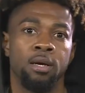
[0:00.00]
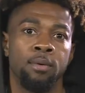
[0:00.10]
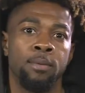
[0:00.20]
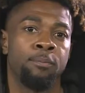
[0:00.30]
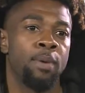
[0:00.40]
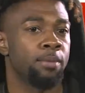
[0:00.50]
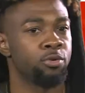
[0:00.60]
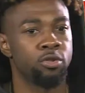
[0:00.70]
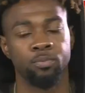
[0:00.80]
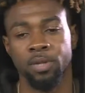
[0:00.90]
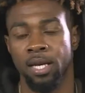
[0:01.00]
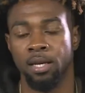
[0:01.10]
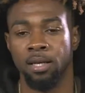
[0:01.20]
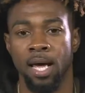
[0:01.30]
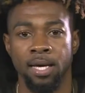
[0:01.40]
My pops used to play that a
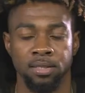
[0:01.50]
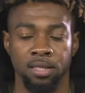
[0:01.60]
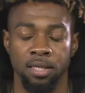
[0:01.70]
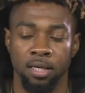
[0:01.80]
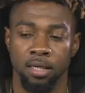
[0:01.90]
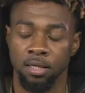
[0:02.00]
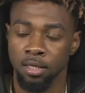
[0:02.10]
lot as a kid.